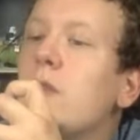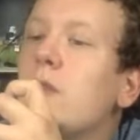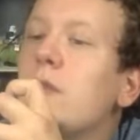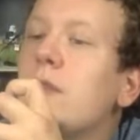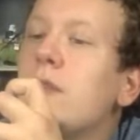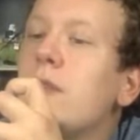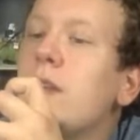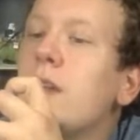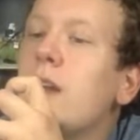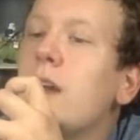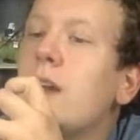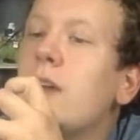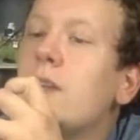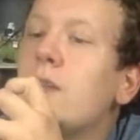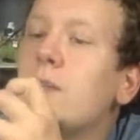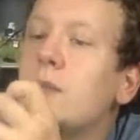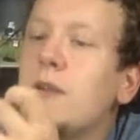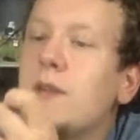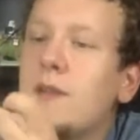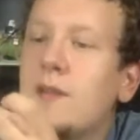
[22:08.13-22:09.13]
with the eyes,
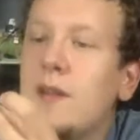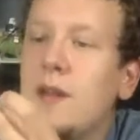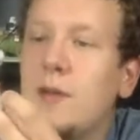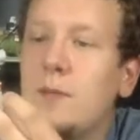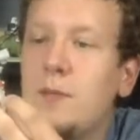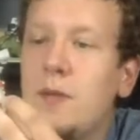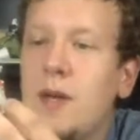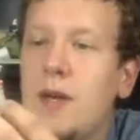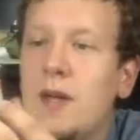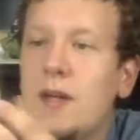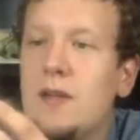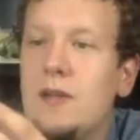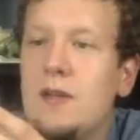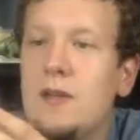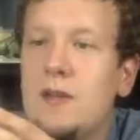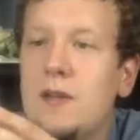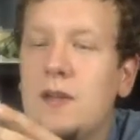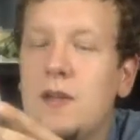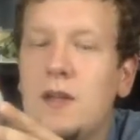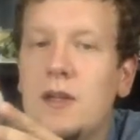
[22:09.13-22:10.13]
but it's not bad.
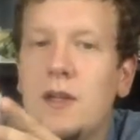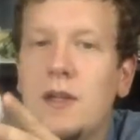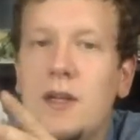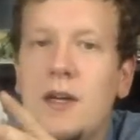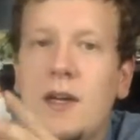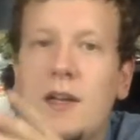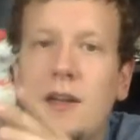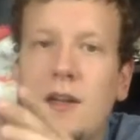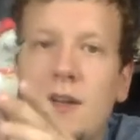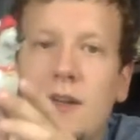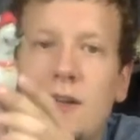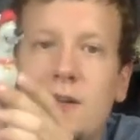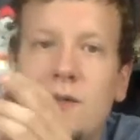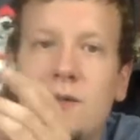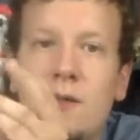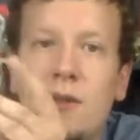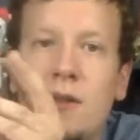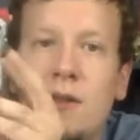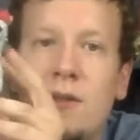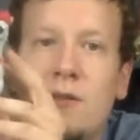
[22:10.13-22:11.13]
I like it.
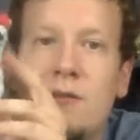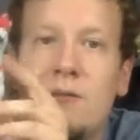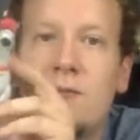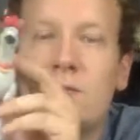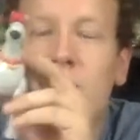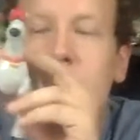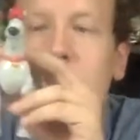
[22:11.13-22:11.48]
I don't